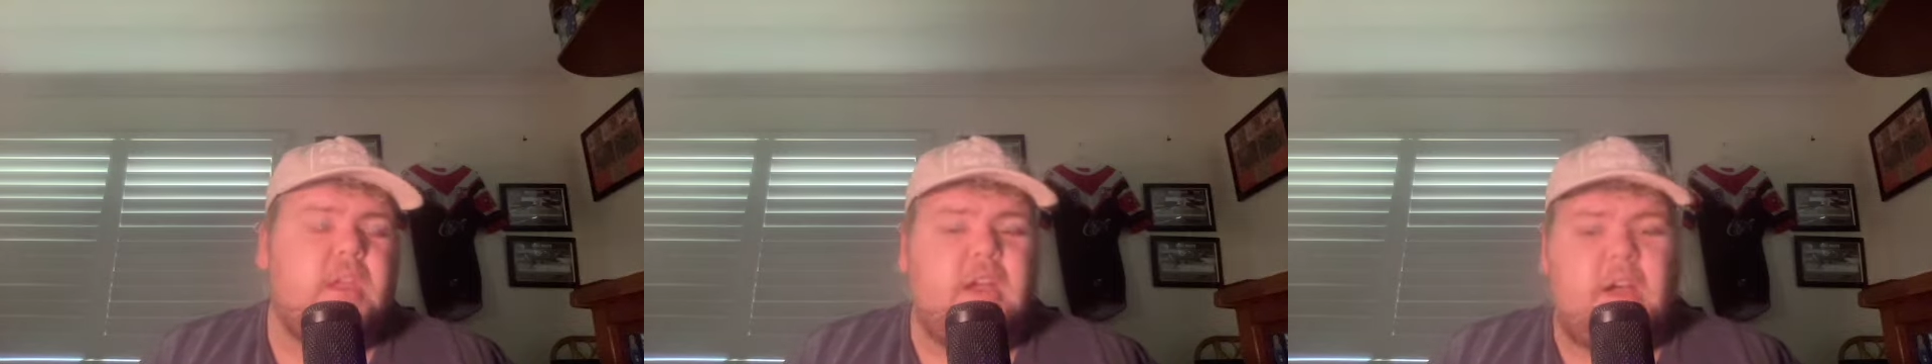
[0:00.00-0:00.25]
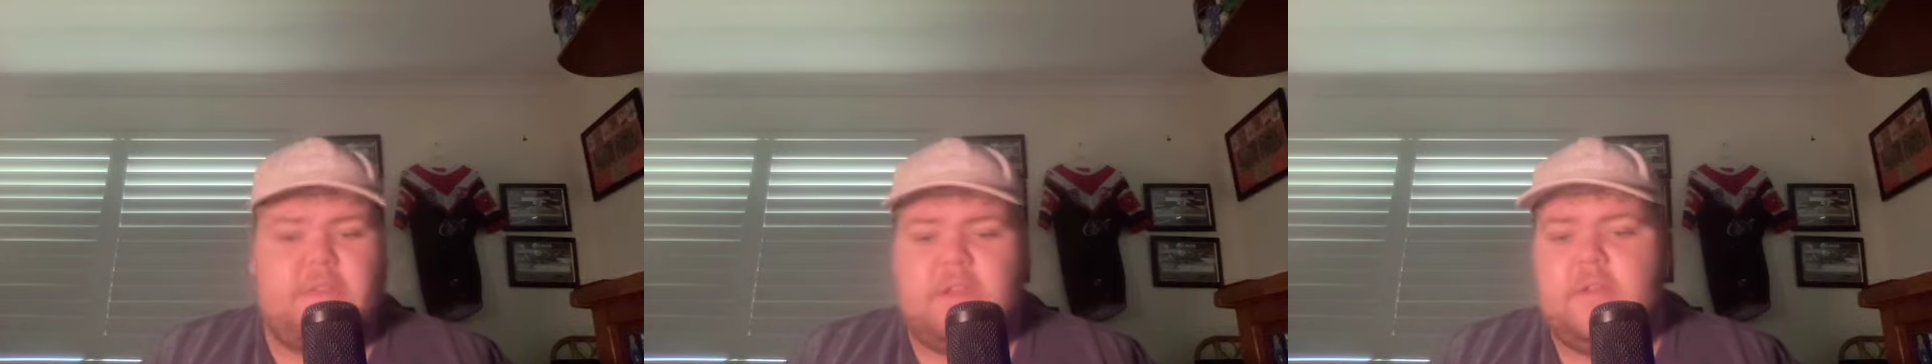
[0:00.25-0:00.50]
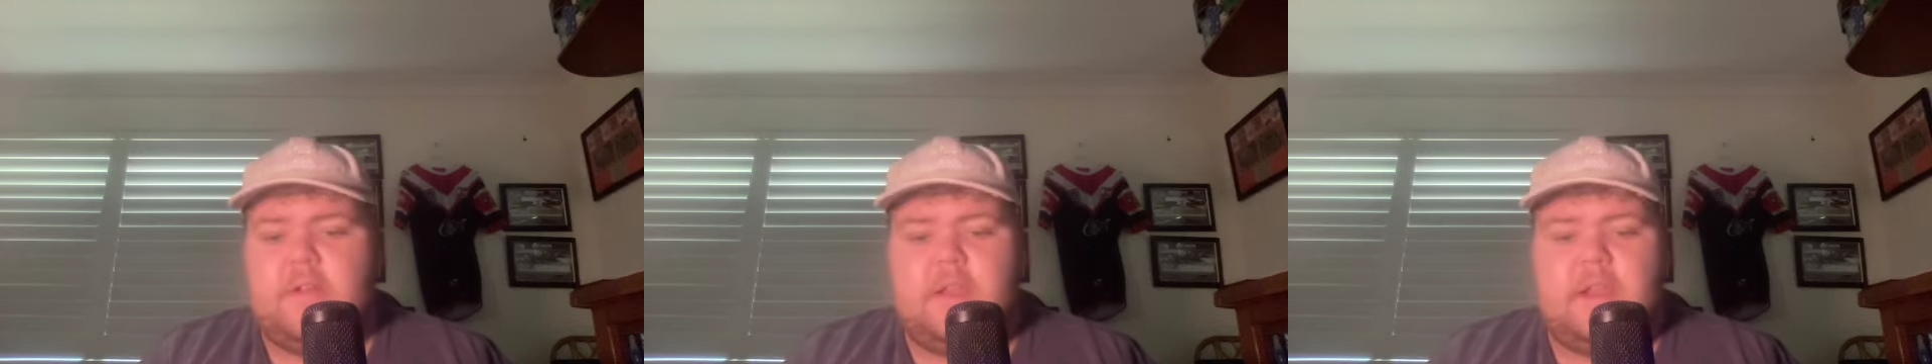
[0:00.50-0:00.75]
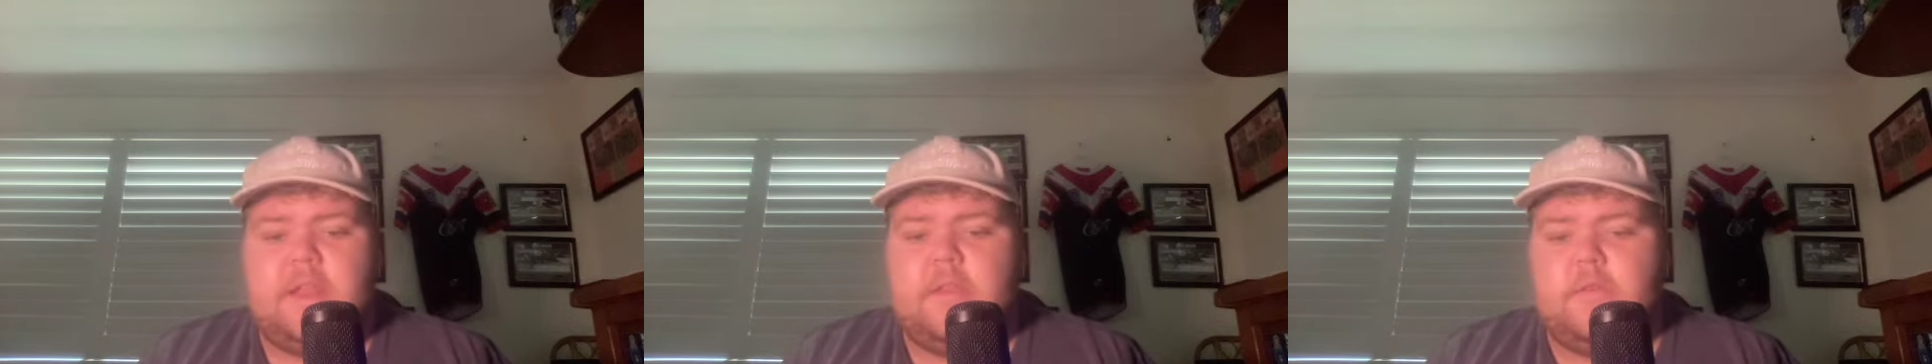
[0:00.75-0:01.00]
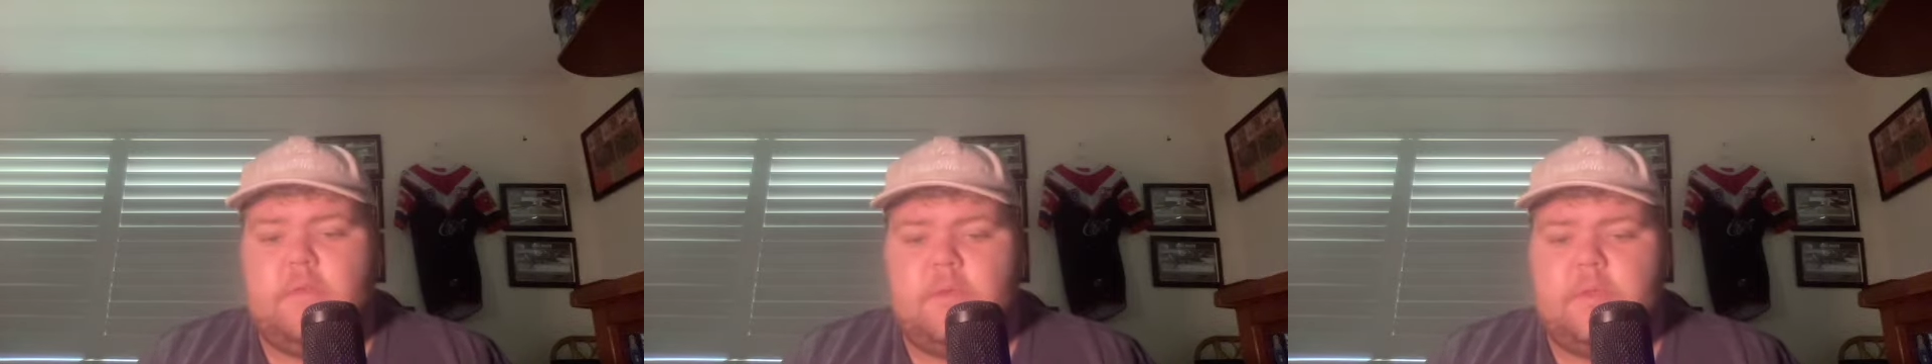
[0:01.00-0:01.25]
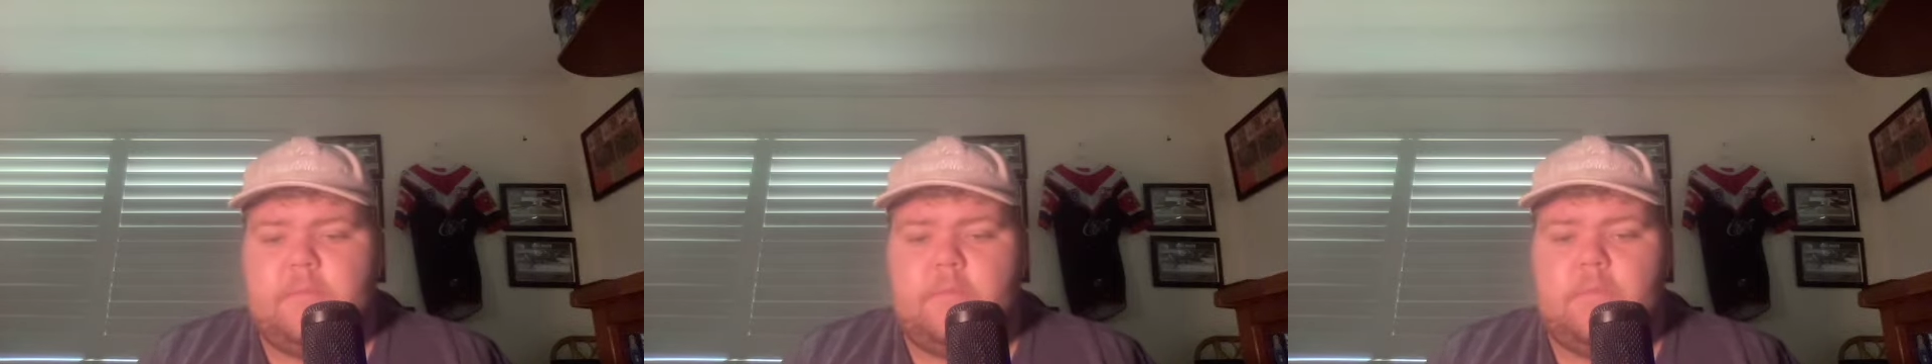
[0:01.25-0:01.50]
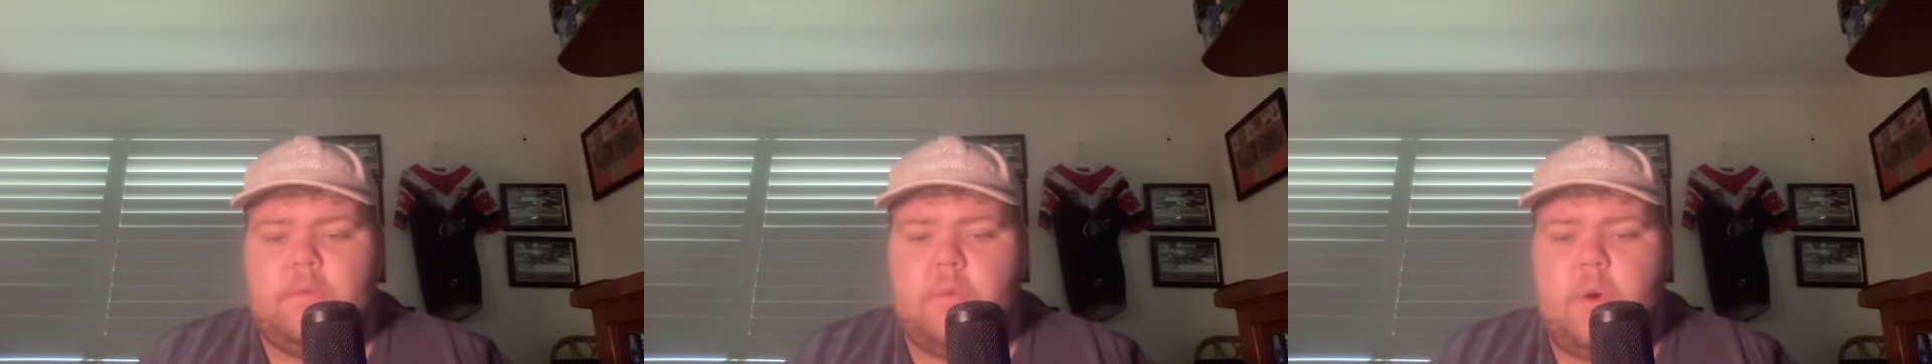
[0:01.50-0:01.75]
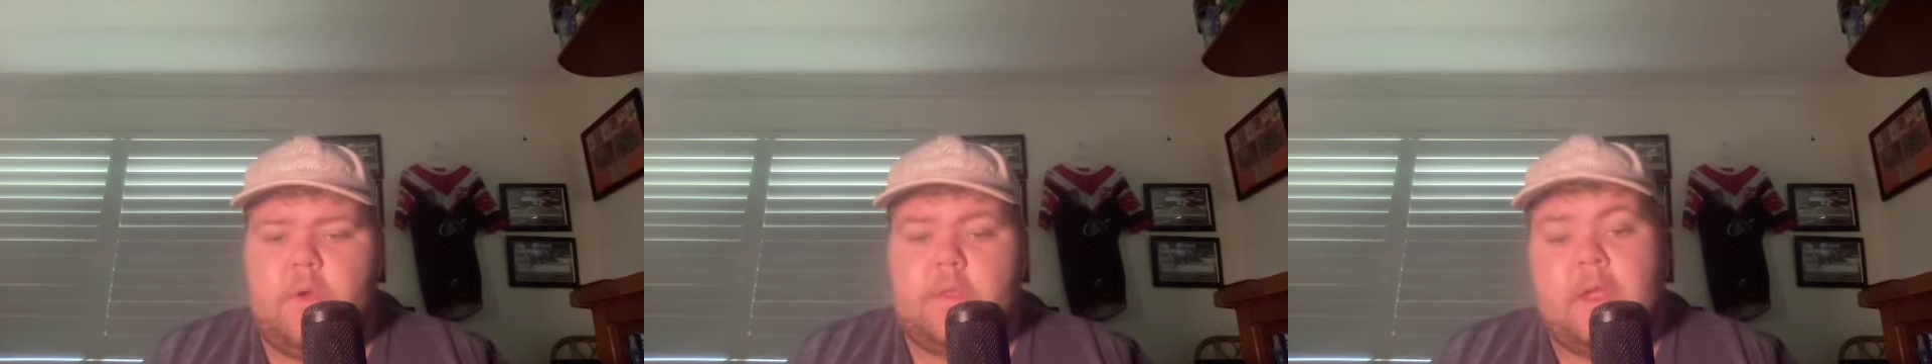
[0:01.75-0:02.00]
I think I'm going to lean towards the
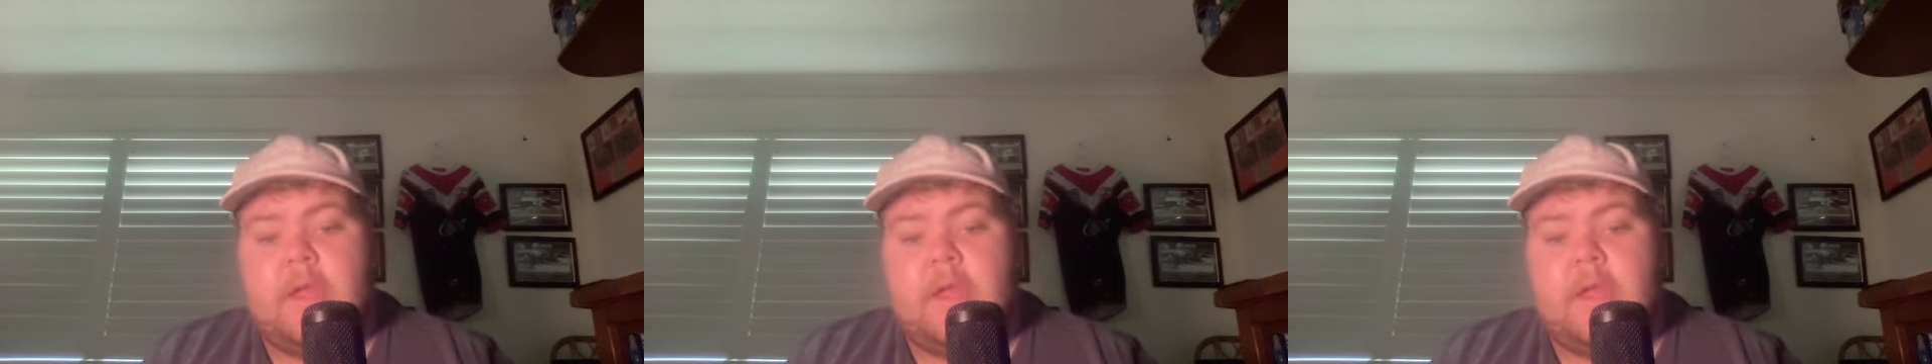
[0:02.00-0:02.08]
Warriors.